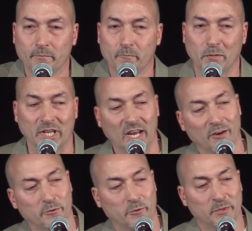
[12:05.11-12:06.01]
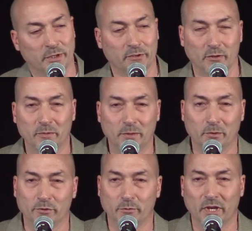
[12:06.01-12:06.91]
But they have to appeal to the people
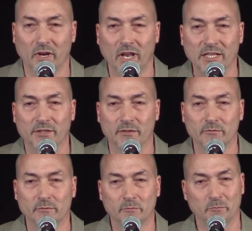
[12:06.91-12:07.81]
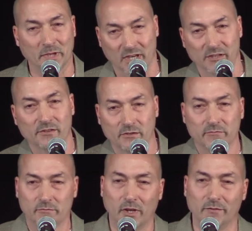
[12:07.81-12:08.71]
to win an election because
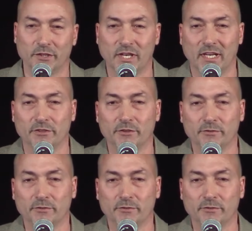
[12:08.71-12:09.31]
of the change.